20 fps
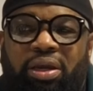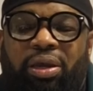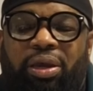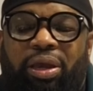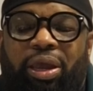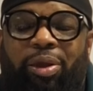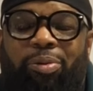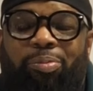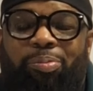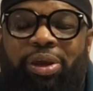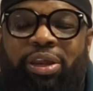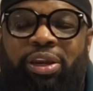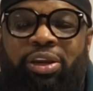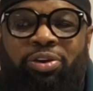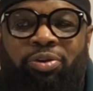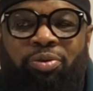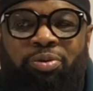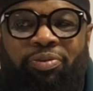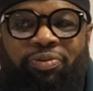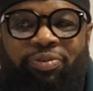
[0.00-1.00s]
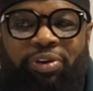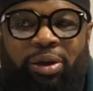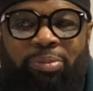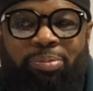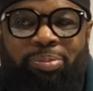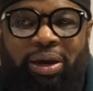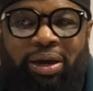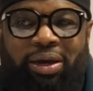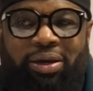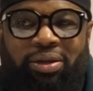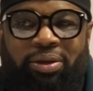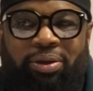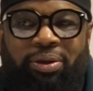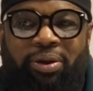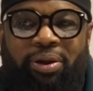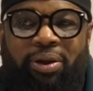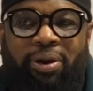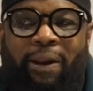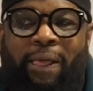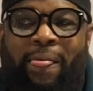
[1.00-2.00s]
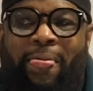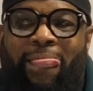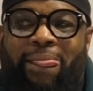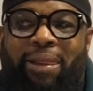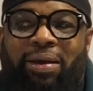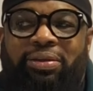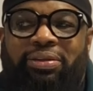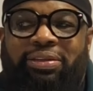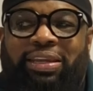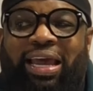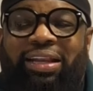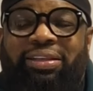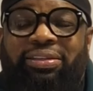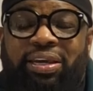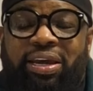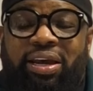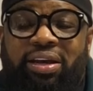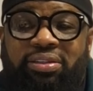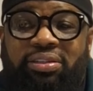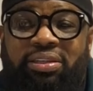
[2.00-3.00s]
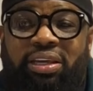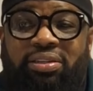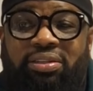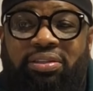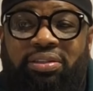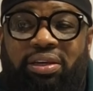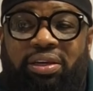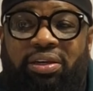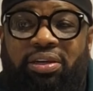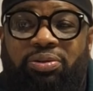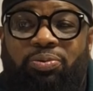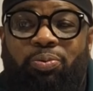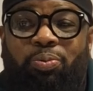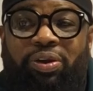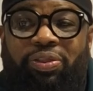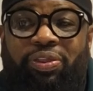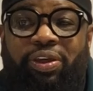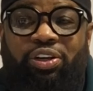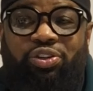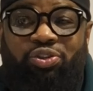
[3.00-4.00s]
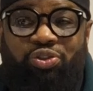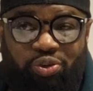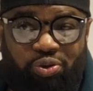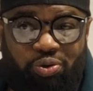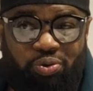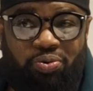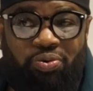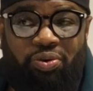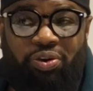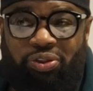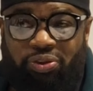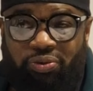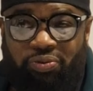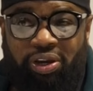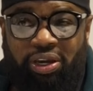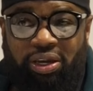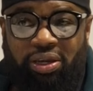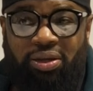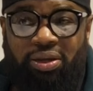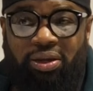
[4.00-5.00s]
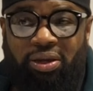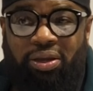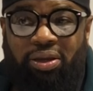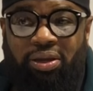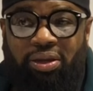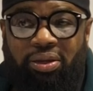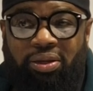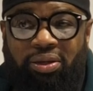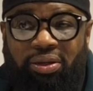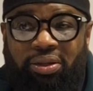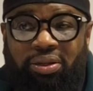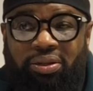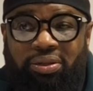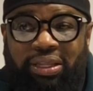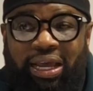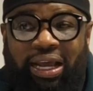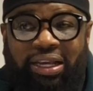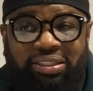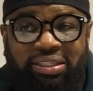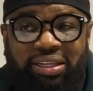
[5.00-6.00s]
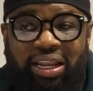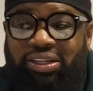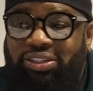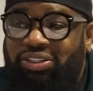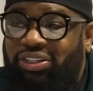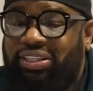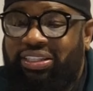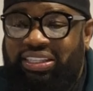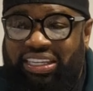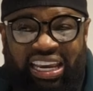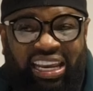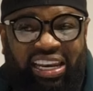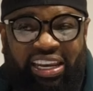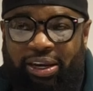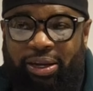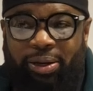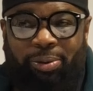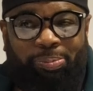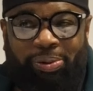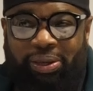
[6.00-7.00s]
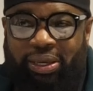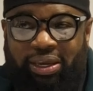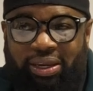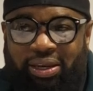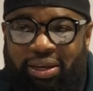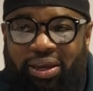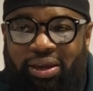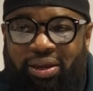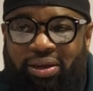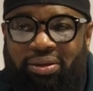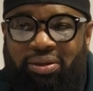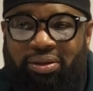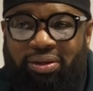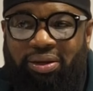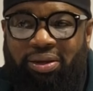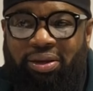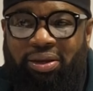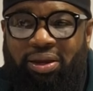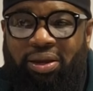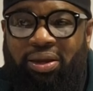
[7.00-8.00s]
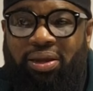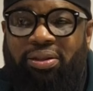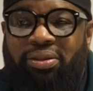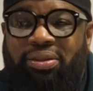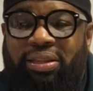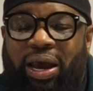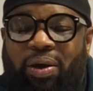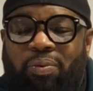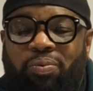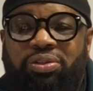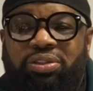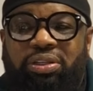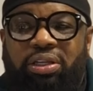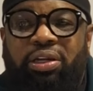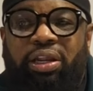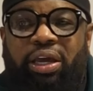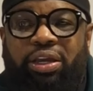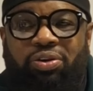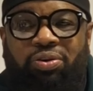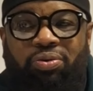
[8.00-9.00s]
and being a unified body. That text that says where there's two or three, that's not just any to be in there. That was to let you